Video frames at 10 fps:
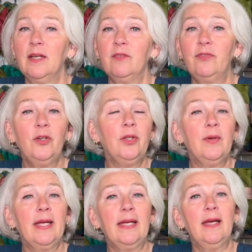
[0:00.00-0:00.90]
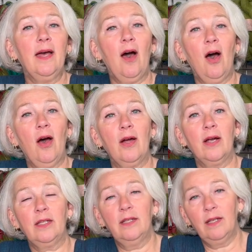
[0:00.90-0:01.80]
Following
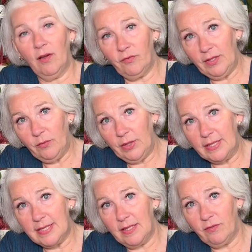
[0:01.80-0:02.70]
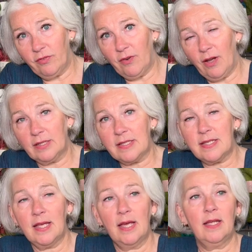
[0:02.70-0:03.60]
our lovely weeks in France,
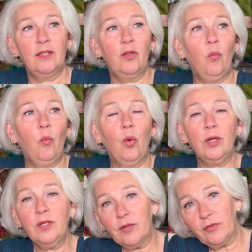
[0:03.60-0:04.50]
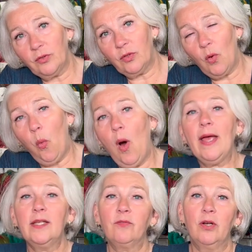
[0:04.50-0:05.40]
the wonderful
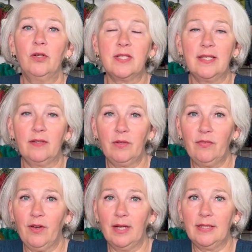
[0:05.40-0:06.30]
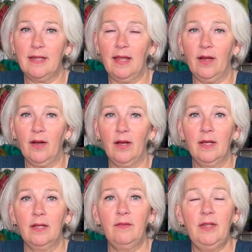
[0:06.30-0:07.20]
quiet roads that we find there,
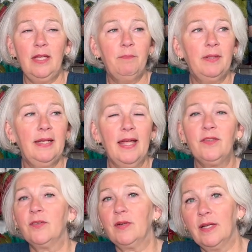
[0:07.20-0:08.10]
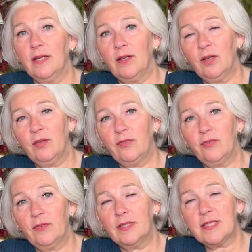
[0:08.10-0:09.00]
the plethora of
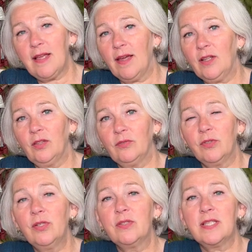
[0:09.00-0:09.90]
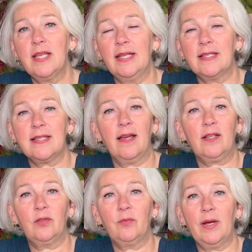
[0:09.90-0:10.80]
cycle routes and
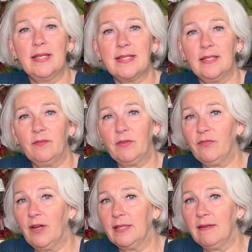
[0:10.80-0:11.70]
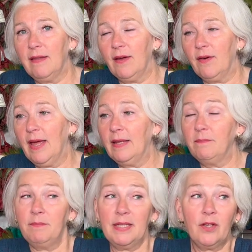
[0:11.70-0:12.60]
cycleways that we find there,
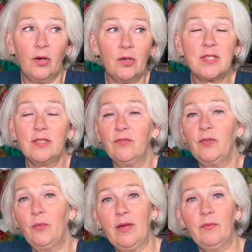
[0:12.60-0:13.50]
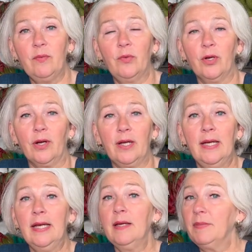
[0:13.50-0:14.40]
and because of the way we work,
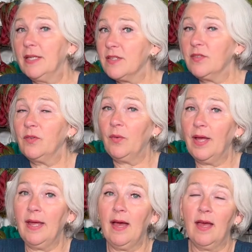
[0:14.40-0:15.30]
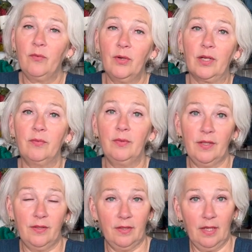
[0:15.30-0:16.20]
because of the way I work
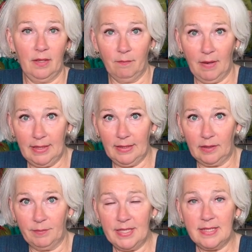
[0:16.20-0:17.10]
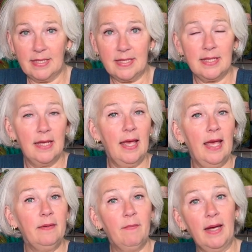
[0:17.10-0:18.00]
with my little business,
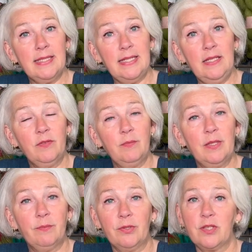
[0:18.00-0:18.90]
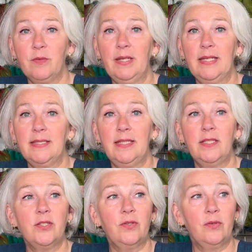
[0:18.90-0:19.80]
it might even be a possibility
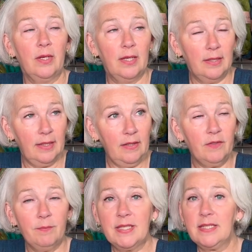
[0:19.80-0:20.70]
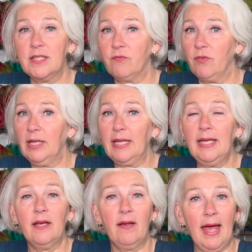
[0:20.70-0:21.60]
to leave the business running
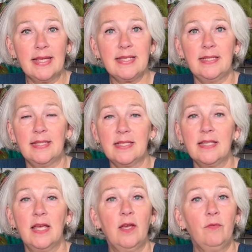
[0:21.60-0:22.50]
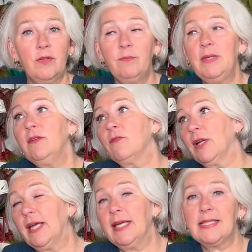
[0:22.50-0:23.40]
here as it is, with me
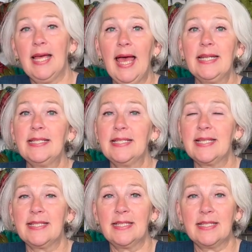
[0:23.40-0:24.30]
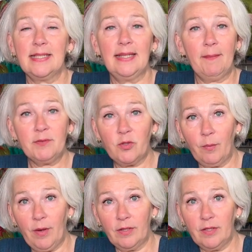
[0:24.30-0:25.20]
running it at a distance,
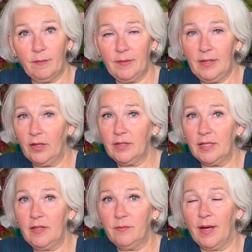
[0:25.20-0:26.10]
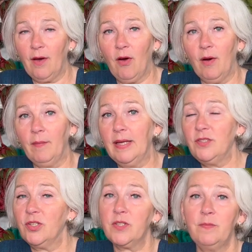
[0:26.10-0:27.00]
laptop underneath my arm, and
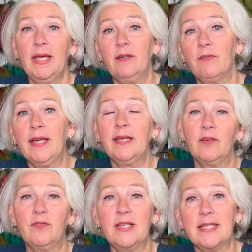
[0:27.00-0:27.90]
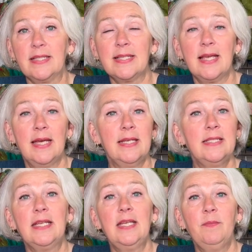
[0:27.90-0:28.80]
just make regular visits
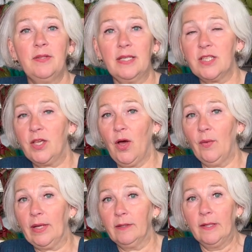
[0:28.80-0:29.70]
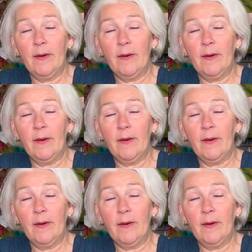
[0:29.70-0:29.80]
to keep things going.